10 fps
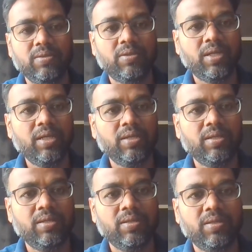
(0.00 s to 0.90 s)
Okay,
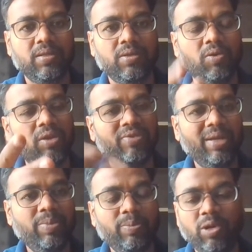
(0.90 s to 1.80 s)
only
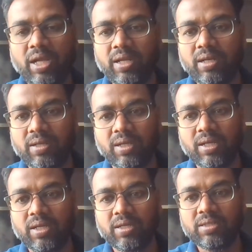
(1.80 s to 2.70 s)
5 people here.
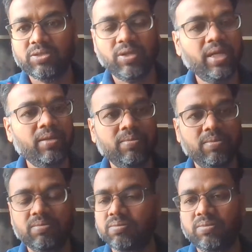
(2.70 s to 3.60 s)
It's okay.
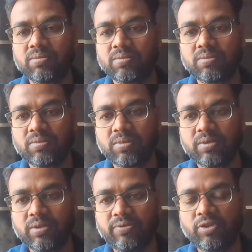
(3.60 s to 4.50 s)

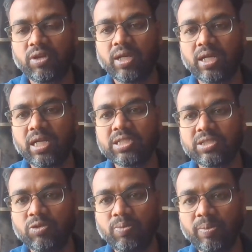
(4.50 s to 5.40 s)
If you can, at least
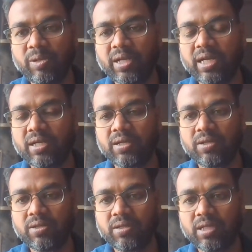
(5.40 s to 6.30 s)
you people can
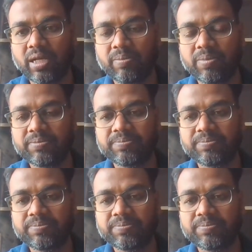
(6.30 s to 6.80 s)
type.